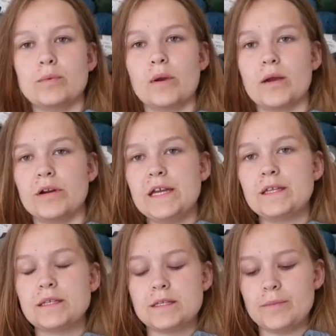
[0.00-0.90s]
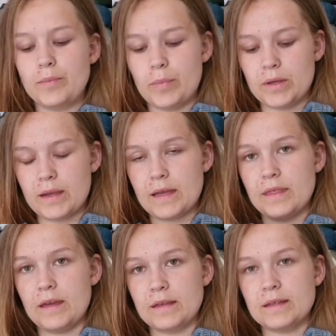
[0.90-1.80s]
wear it. But I
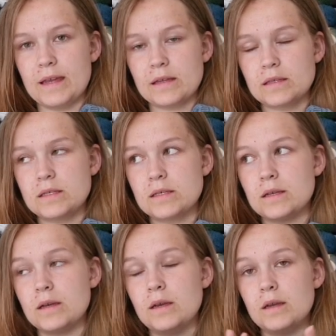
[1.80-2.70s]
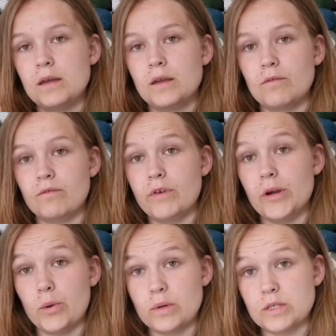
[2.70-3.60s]
think that's
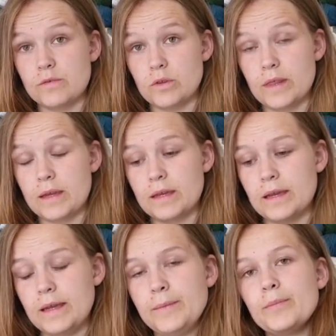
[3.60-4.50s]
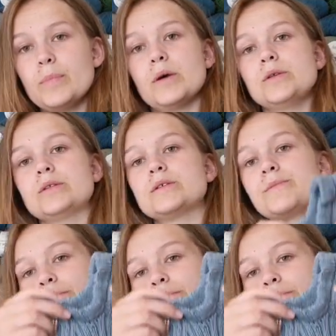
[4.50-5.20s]
very wishful thinking. But